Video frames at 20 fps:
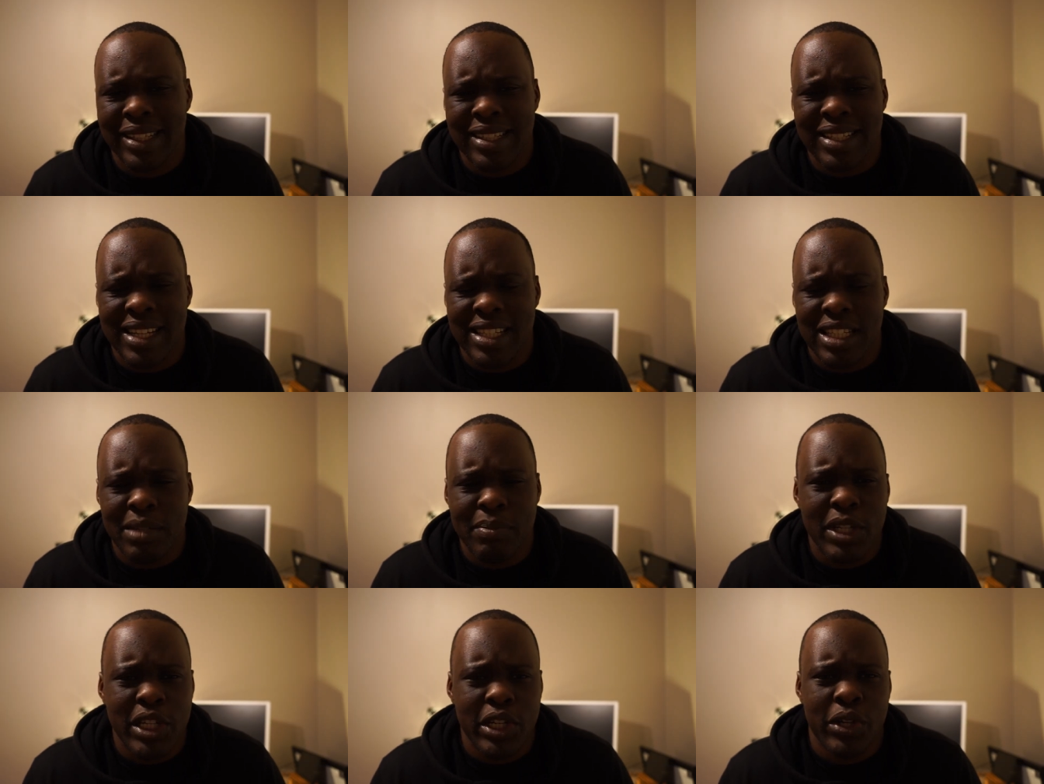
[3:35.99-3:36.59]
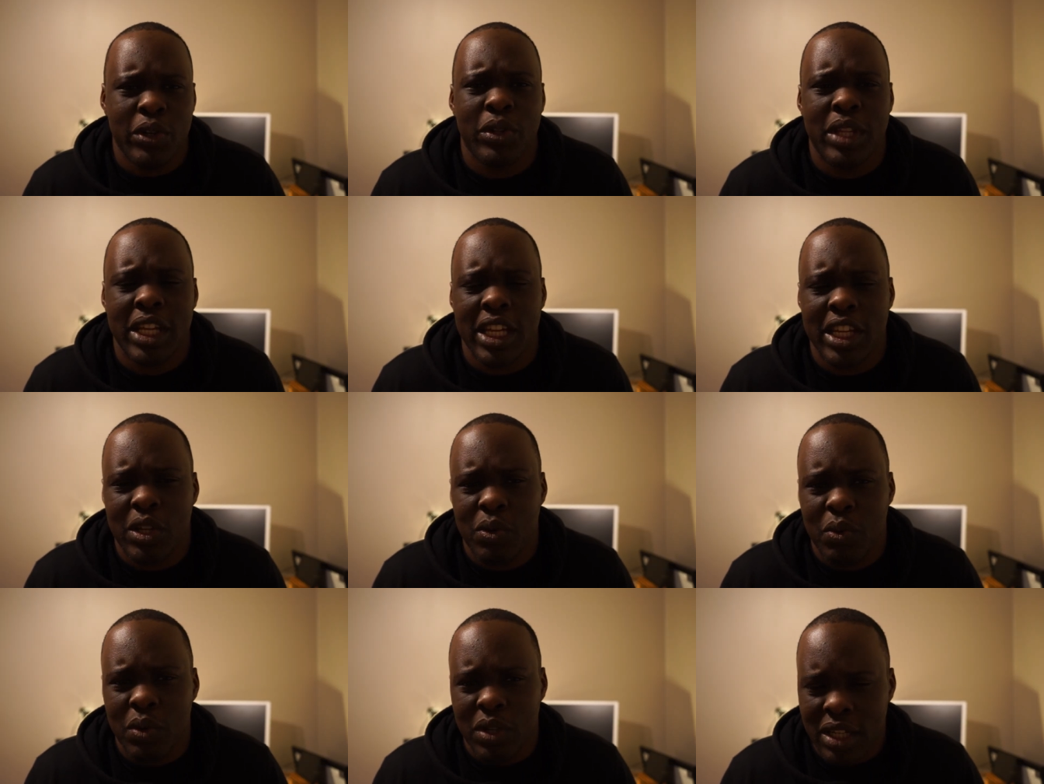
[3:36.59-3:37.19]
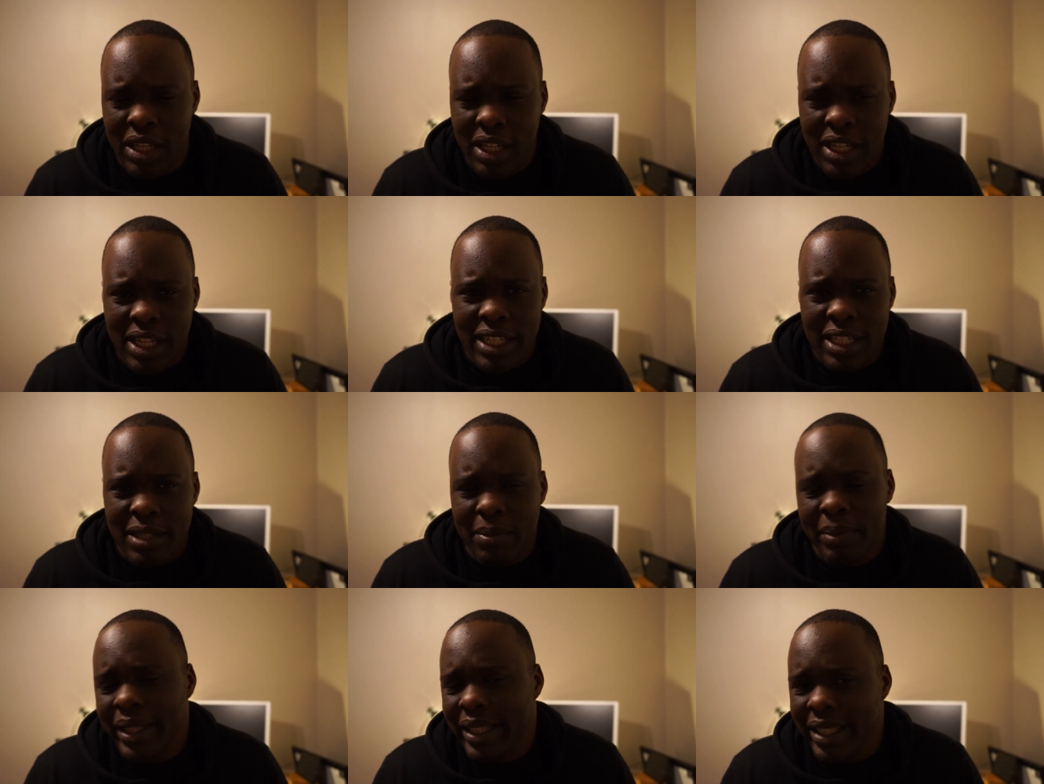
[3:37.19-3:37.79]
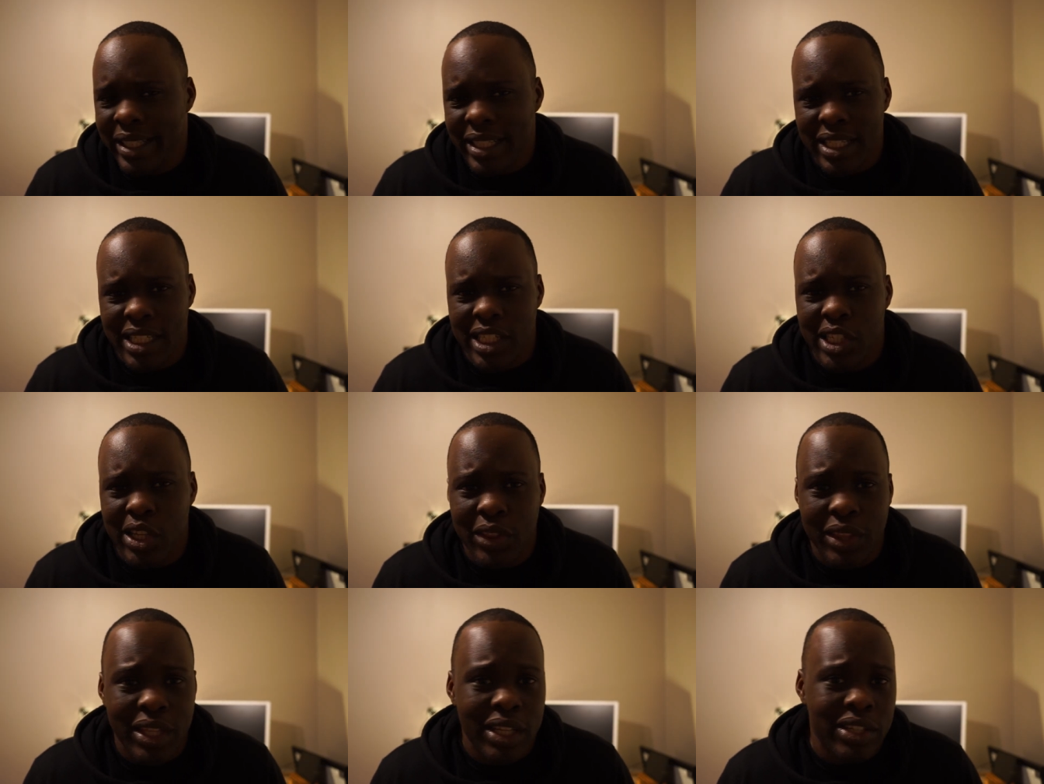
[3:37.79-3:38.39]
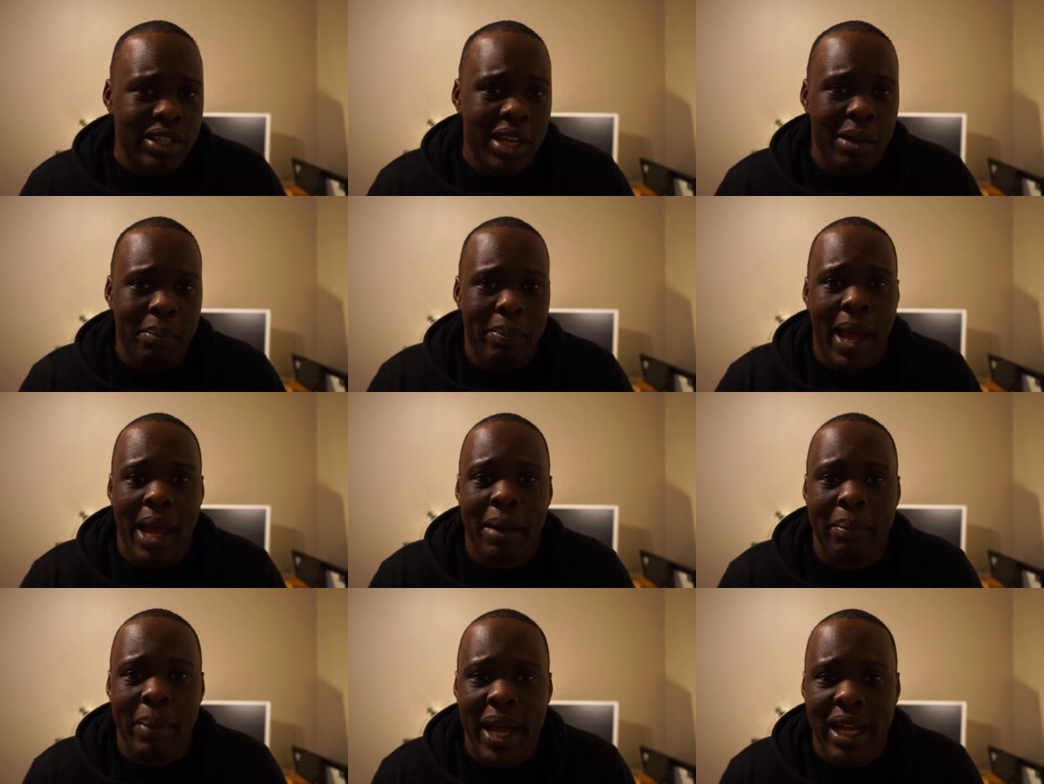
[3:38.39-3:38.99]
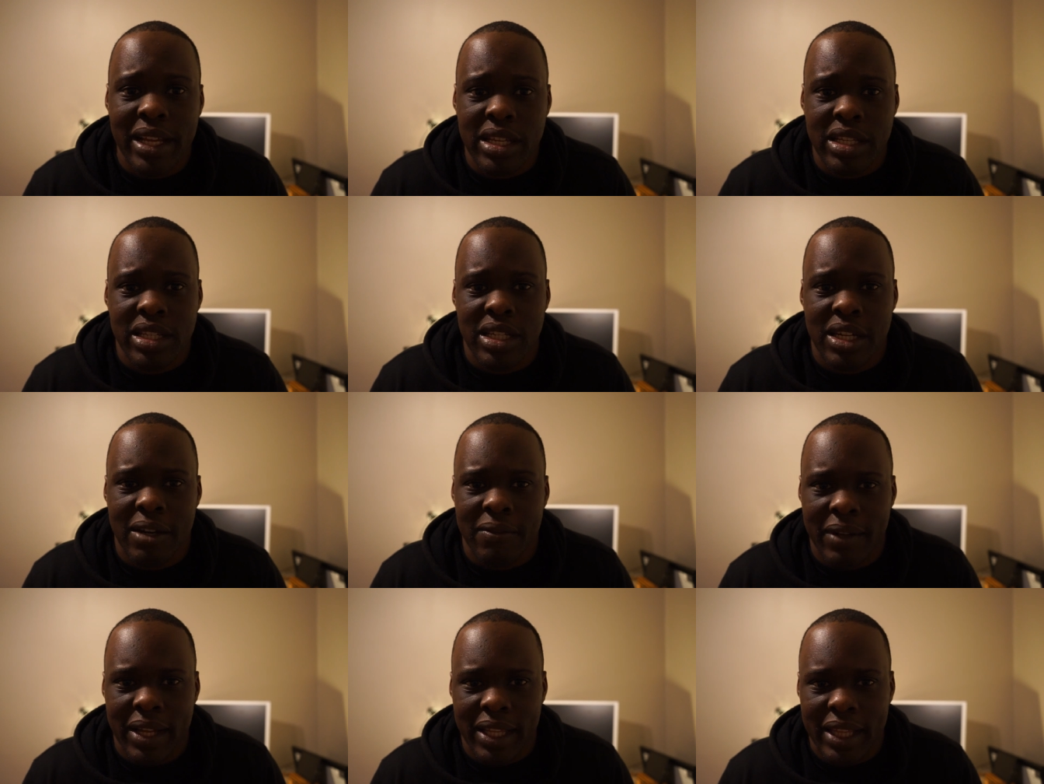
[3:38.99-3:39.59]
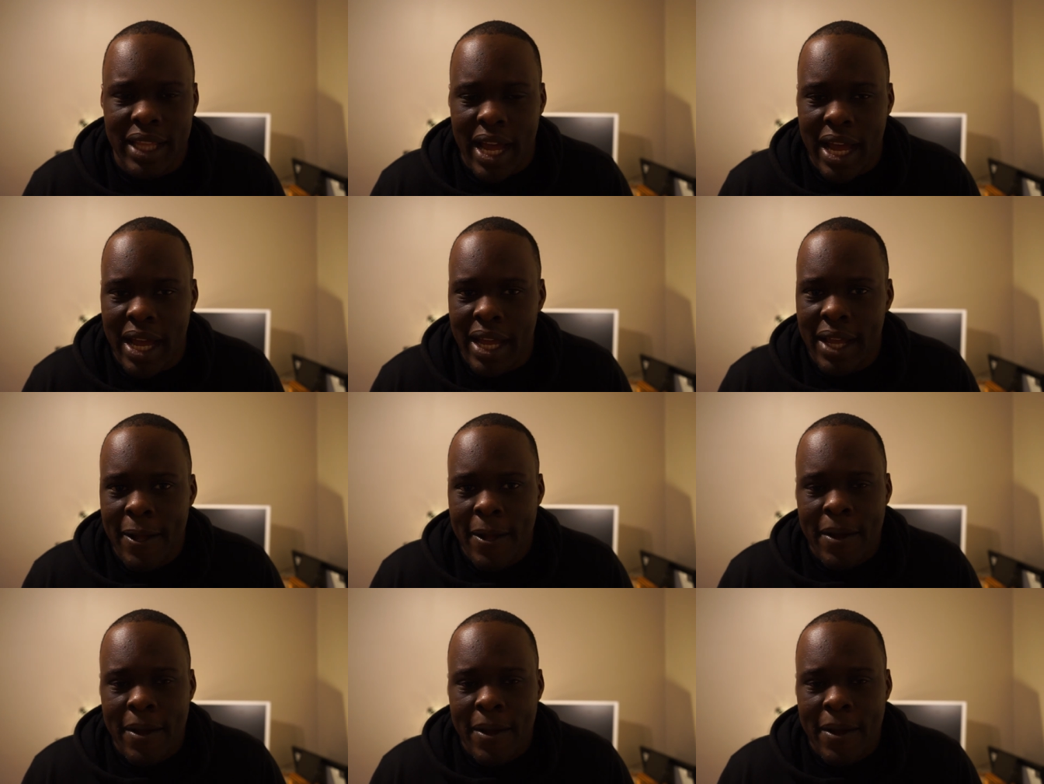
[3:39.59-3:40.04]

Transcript: It's a, it's a material that you would typically see on things like backpacks and stuff like that.